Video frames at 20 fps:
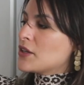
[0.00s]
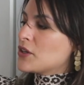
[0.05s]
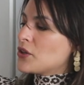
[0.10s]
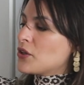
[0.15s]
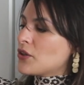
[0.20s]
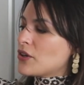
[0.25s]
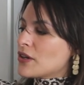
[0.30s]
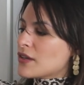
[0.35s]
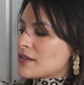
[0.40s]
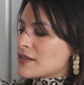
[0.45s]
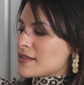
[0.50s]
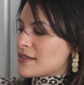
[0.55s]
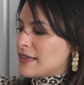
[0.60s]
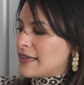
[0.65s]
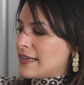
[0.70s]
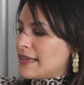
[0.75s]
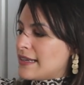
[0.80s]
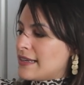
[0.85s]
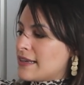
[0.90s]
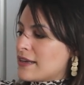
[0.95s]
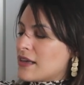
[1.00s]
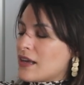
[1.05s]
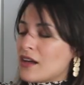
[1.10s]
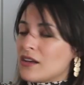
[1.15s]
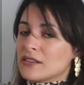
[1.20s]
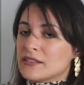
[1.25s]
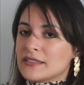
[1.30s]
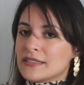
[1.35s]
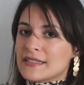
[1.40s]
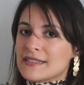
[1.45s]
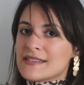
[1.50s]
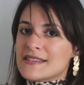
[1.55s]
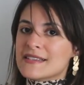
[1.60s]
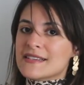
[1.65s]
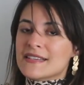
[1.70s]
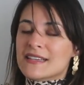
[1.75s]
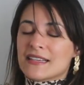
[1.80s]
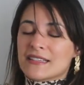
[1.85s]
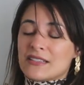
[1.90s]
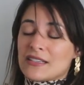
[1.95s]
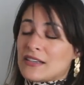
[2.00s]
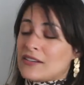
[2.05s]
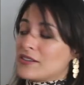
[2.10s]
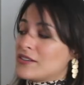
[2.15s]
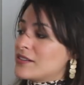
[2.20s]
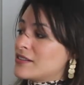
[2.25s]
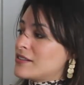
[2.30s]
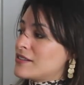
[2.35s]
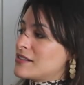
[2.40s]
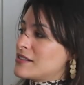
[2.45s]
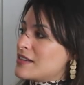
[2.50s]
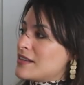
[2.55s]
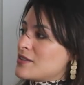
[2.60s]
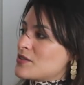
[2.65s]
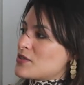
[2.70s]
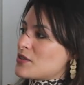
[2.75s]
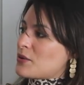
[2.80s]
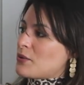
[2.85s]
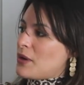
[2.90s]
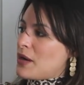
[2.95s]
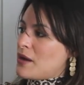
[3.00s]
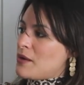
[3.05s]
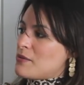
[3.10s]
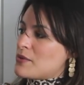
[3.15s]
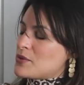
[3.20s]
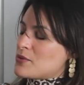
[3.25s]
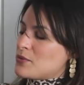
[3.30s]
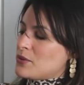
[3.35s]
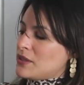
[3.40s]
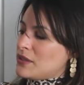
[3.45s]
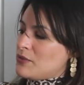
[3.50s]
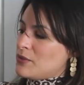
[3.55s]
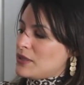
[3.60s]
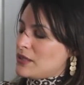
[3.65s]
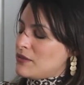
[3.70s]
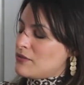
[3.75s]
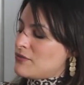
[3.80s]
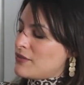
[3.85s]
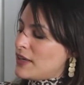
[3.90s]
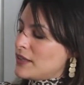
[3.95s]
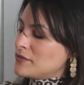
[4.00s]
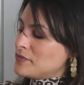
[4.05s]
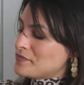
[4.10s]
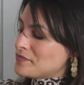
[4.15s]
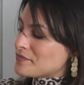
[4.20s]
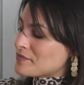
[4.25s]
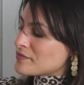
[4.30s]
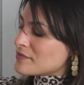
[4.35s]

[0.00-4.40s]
New York City content, her Instagram is really, really fun.